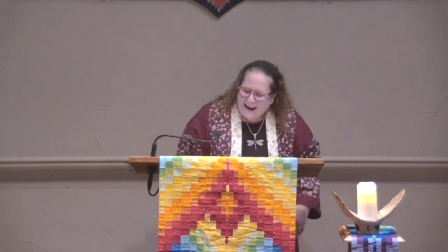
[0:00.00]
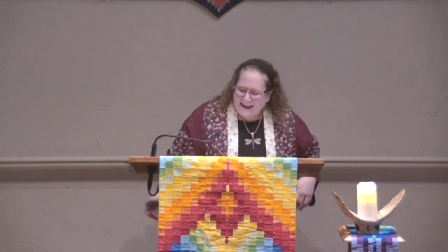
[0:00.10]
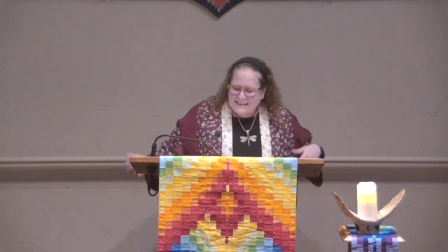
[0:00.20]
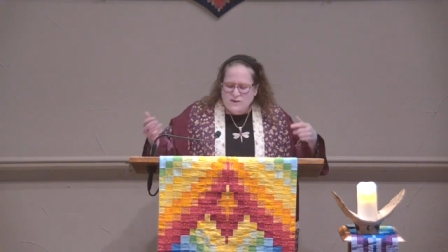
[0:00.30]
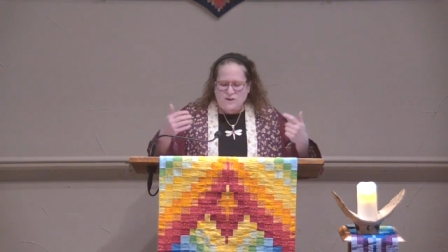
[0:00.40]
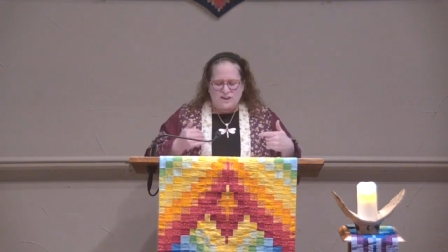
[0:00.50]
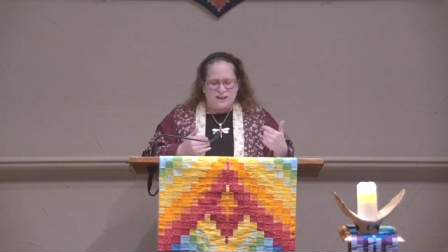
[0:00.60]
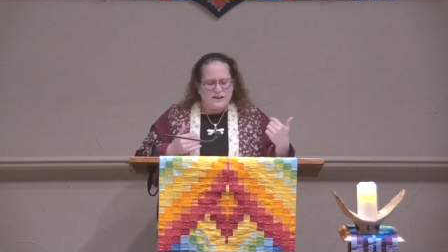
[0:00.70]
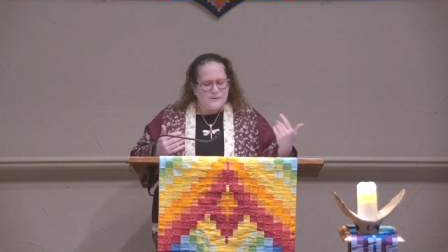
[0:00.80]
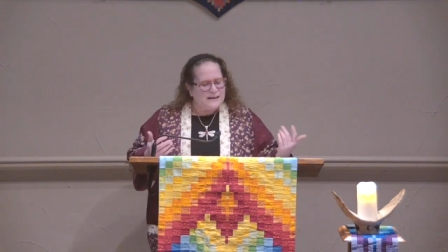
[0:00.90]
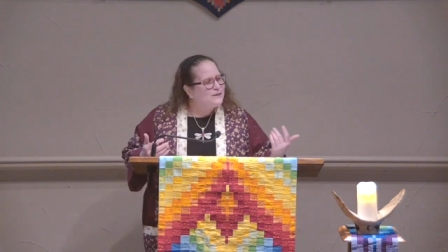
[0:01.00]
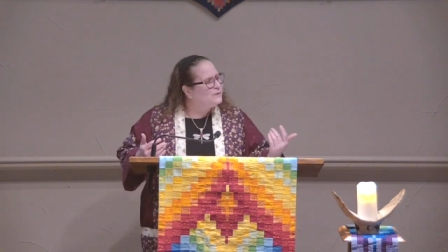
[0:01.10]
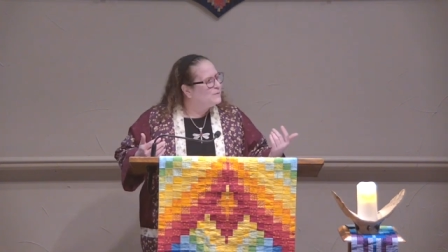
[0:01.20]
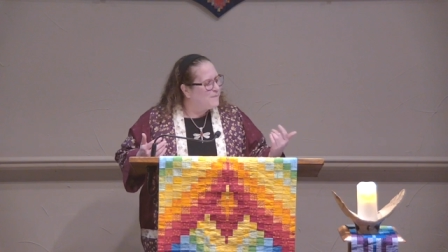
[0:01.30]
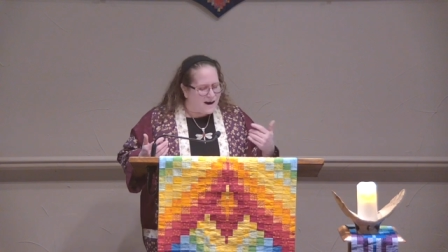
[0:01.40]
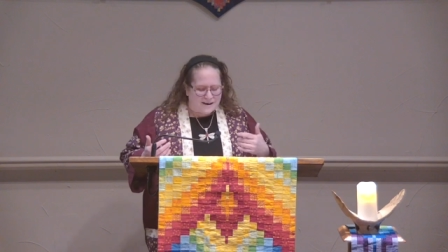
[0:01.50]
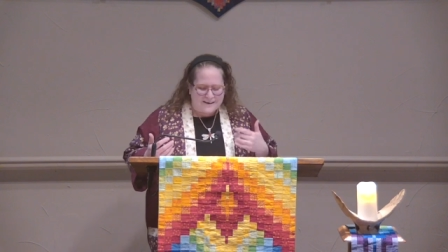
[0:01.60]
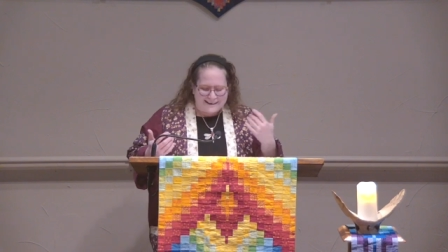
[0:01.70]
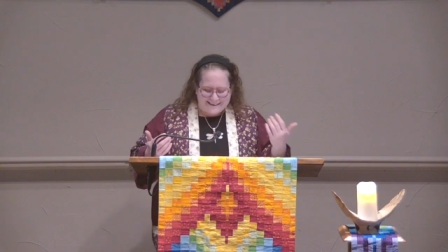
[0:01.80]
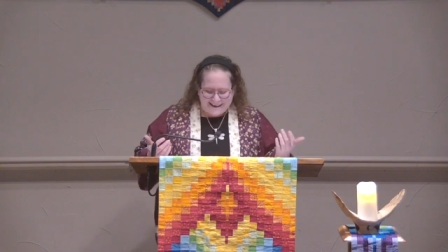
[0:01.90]
And so she arranged for
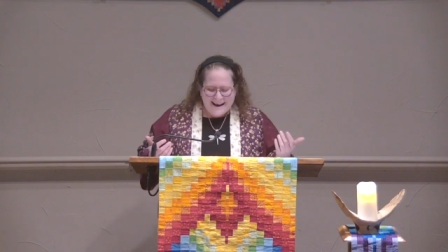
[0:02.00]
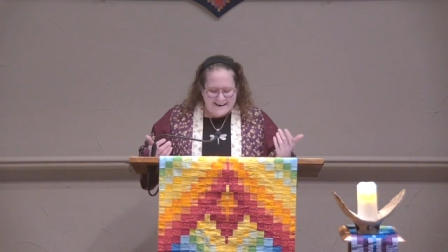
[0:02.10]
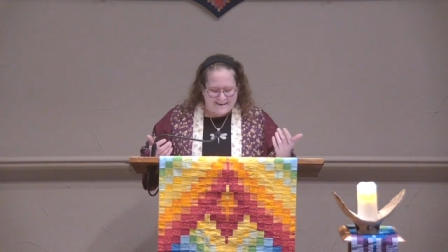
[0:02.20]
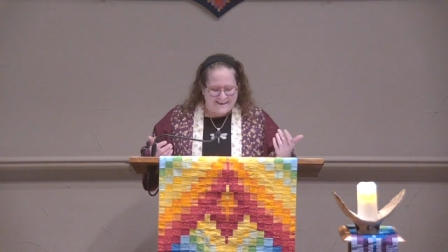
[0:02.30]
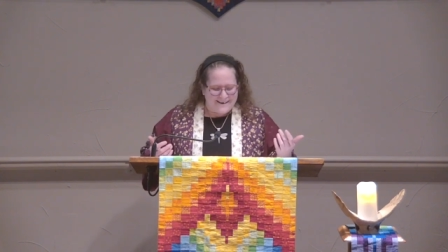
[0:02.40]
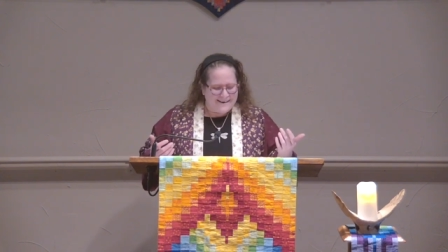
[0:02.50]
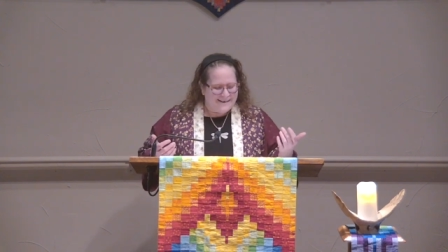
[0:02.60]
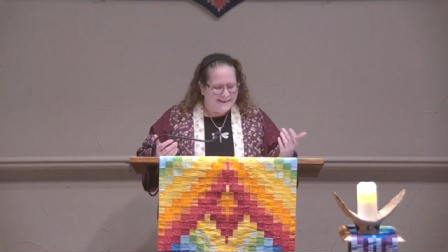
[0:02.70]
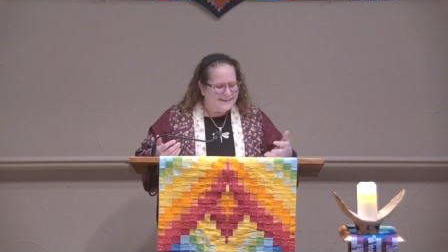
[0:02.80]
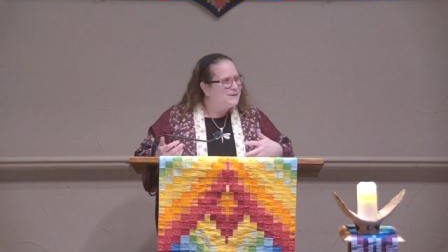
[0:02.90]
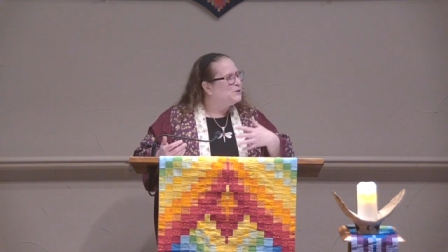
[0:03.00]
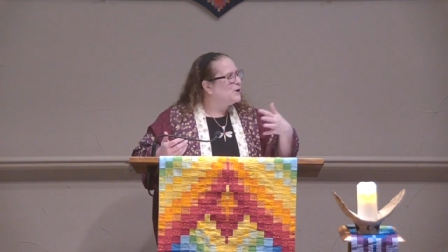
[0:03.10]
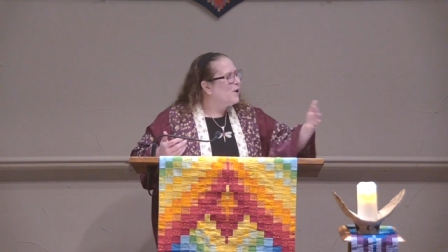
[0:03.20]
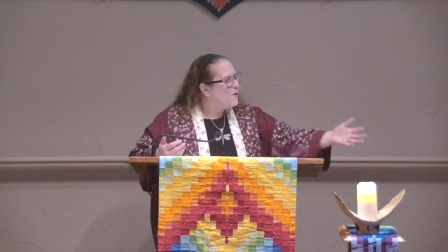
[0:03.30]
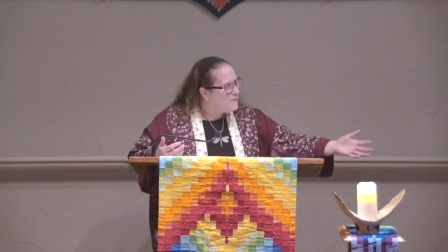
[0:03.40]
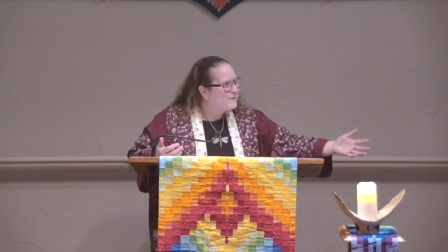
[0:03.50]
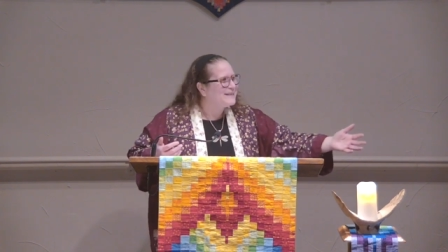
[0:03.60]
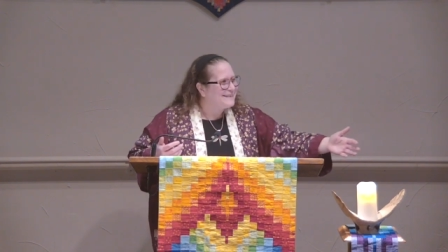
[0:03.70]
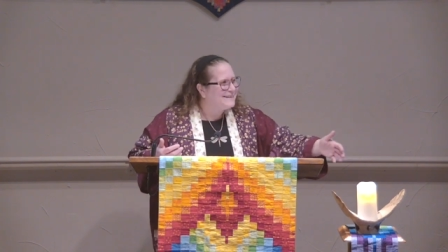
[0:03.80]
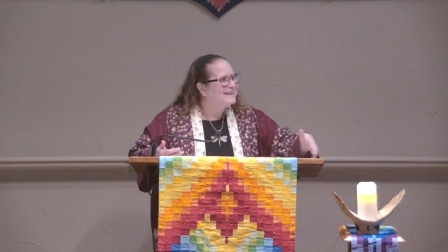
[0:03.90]
Margaret Sanger to go
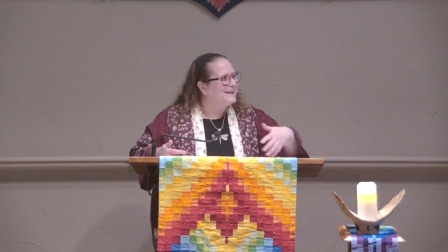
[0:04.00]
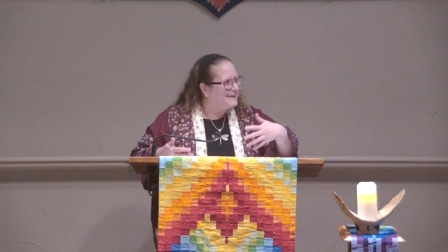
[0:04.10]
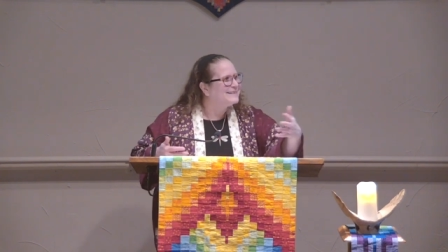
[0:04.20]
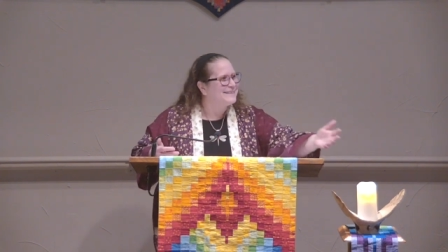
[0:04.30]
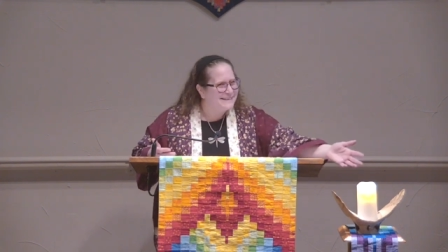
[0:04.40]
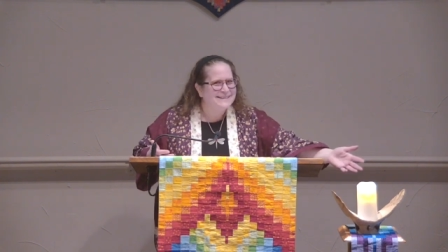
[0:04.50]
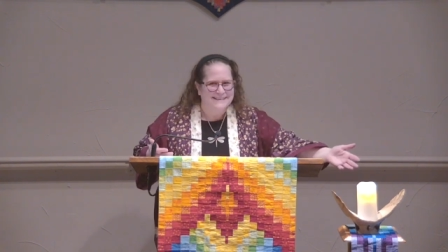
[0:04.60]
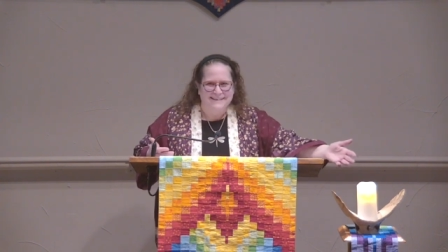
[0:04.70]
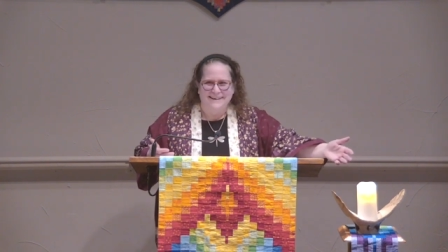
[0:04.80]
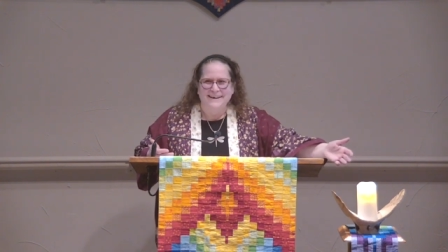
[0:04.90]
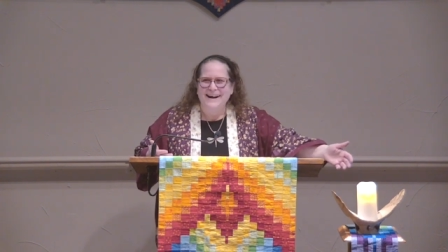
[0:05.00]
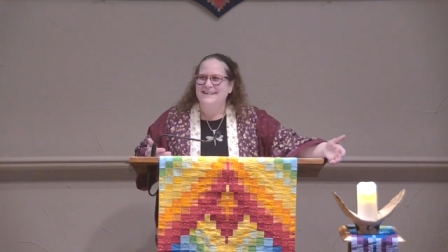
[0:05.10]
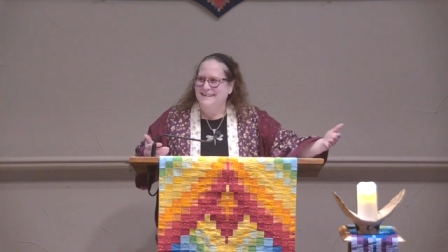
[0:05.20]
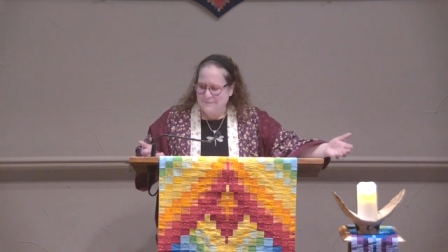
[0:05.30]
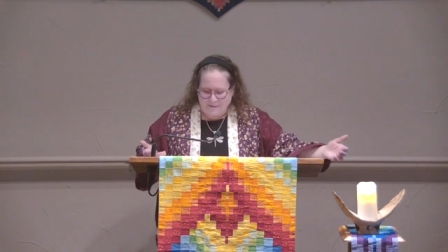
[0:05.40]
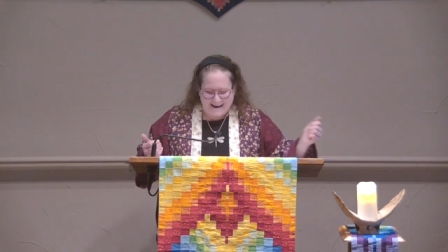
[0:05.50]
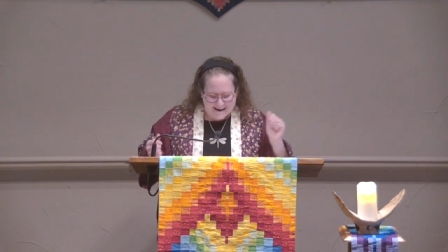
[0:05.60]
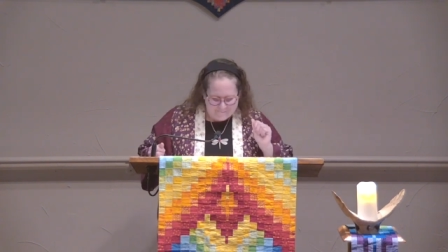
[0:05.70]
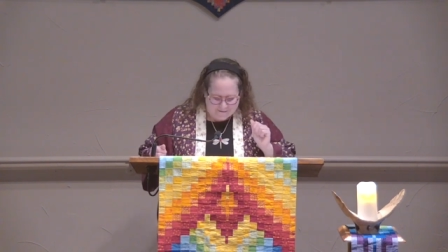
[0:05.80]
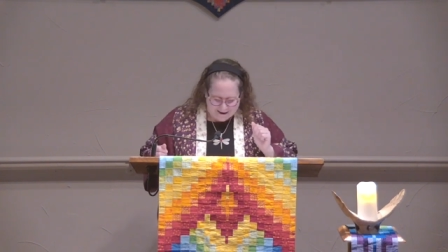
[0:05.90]
visit her sister and
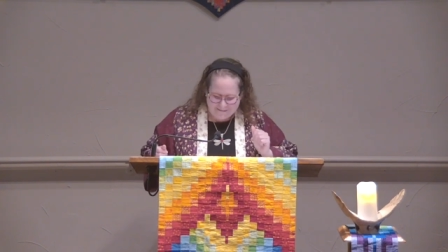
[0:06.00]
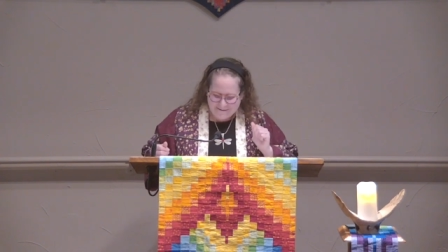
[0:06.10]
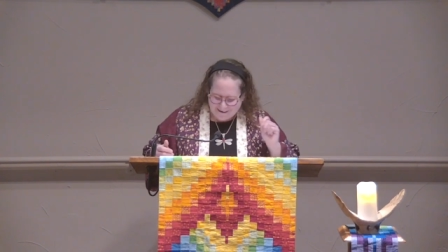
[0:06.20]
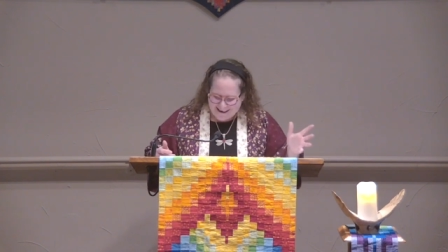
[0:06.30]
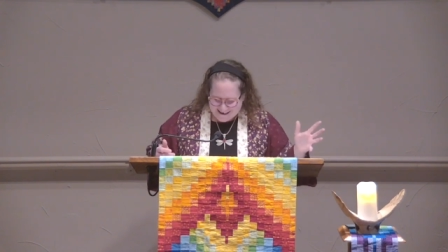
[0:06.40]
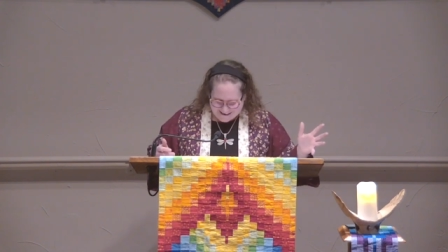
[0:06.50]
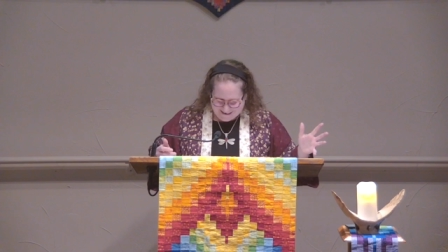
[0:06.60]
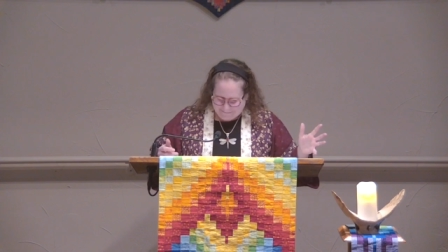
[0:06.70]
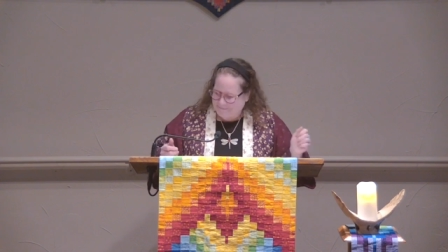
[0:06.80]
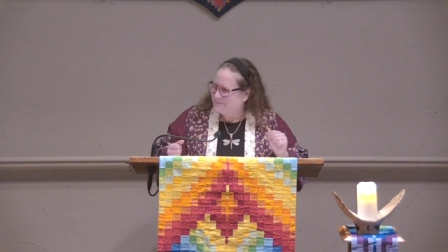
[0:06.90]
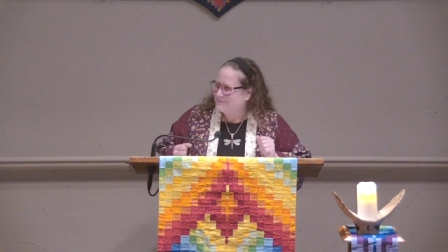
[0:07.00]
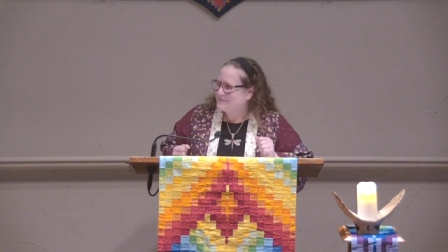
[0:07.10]
explain family planning.